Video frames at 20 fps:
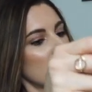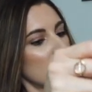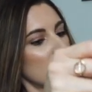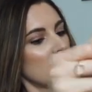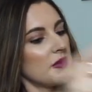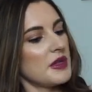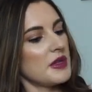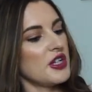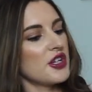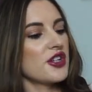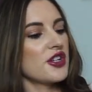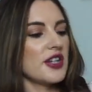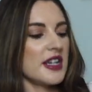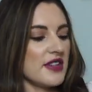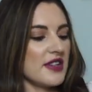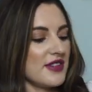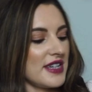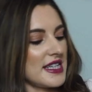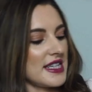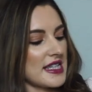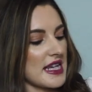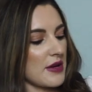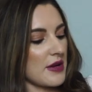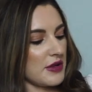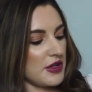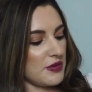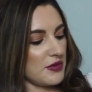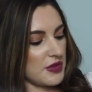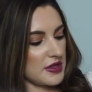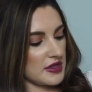I mean, you can only really tell when
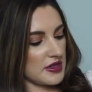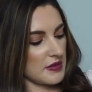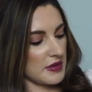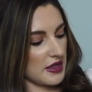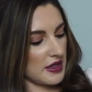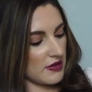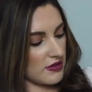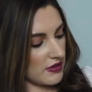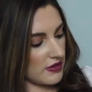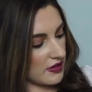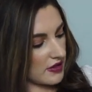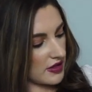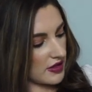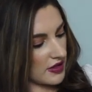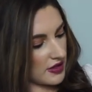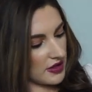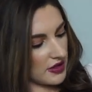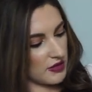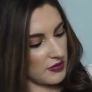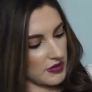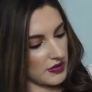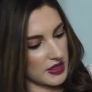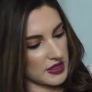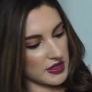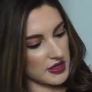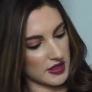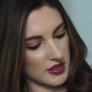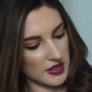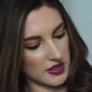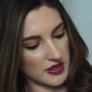you put something on, can't you, what it's
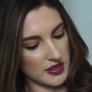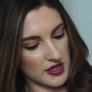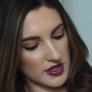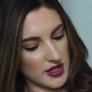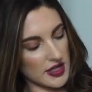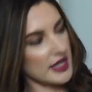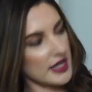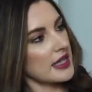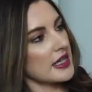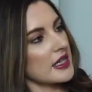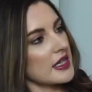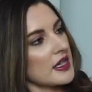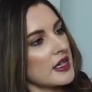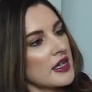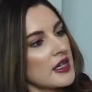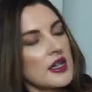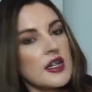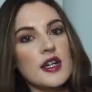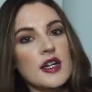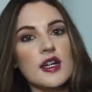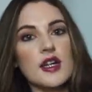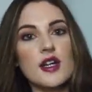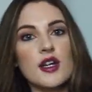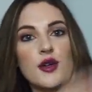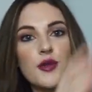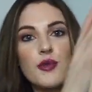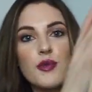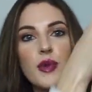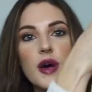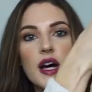going to look like.
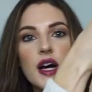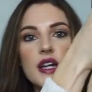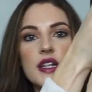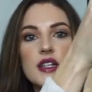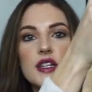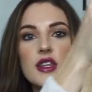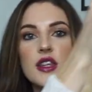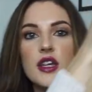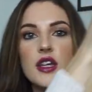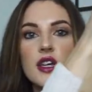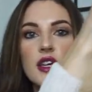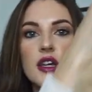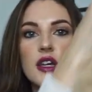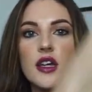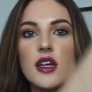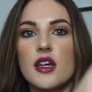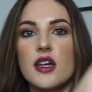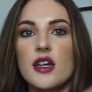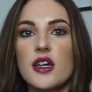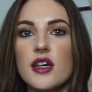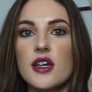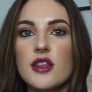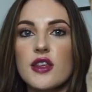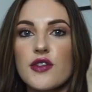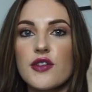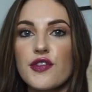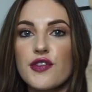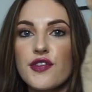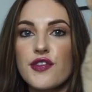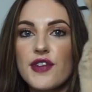But the
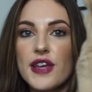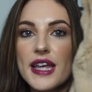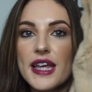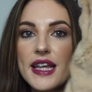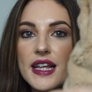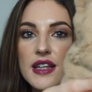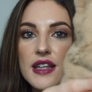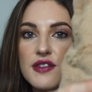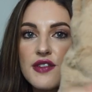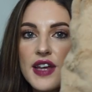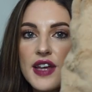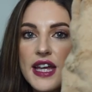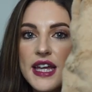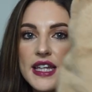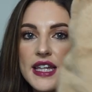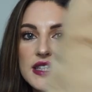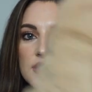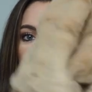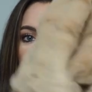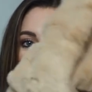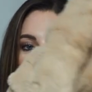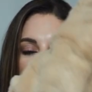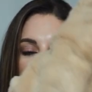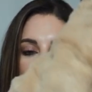feel of it is really